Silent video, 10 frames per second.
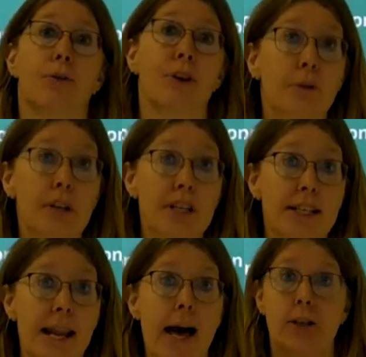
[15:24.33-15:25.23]
Theories
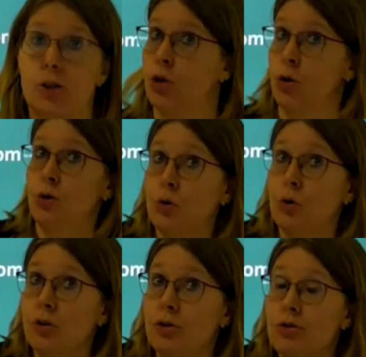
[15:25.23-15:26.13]
like social
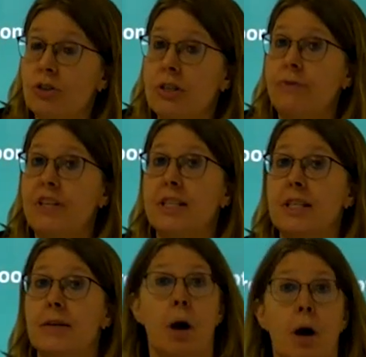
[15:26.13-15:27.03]

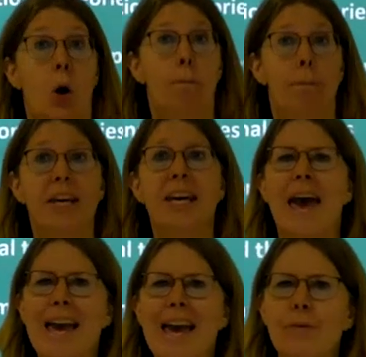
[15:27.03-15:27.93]
constructivism,
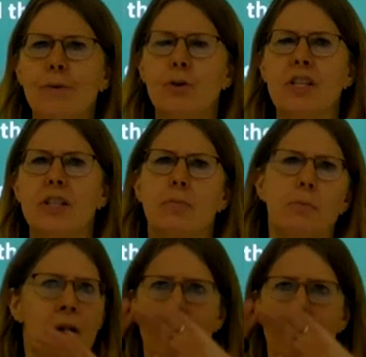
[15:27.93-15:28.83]

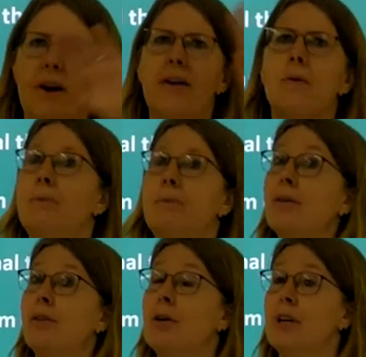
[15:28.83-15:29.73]
behaviorism, very
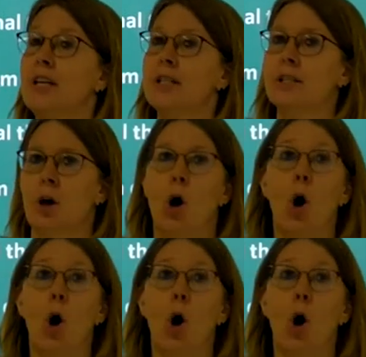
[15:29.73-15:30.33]
big theories,